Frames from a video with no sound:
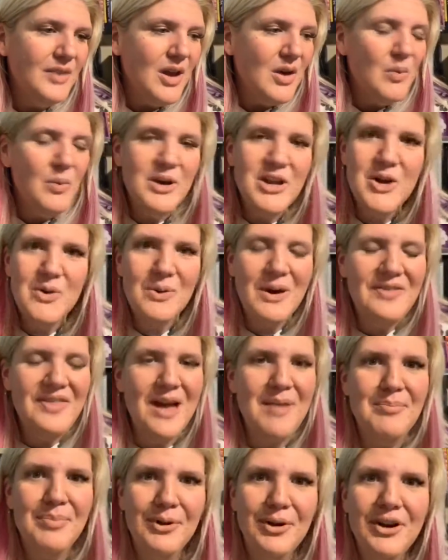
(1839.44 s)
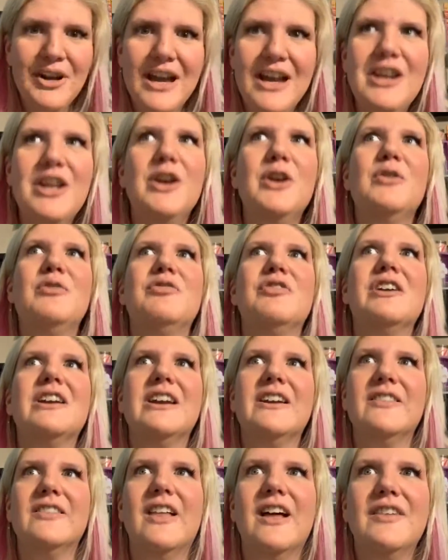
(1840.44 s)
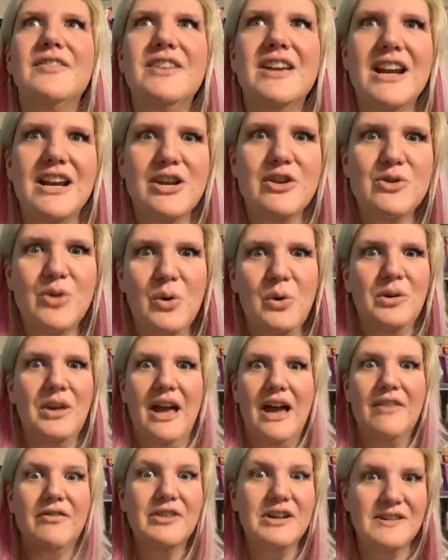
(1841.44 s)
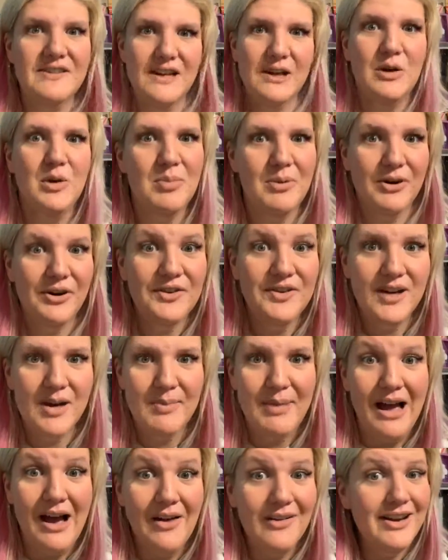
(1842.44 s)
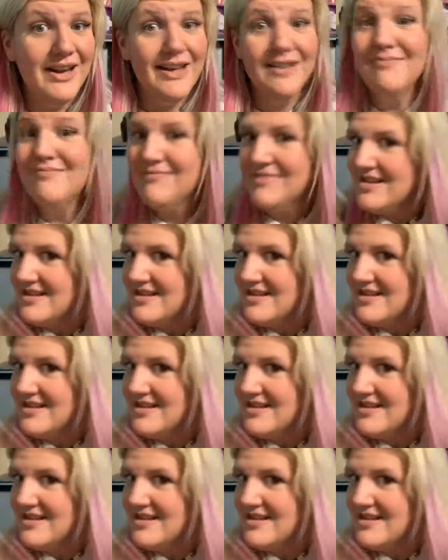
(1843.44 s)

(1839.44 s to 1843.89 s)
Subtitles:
when you read that book and you freaking loved it and you told every single person about it?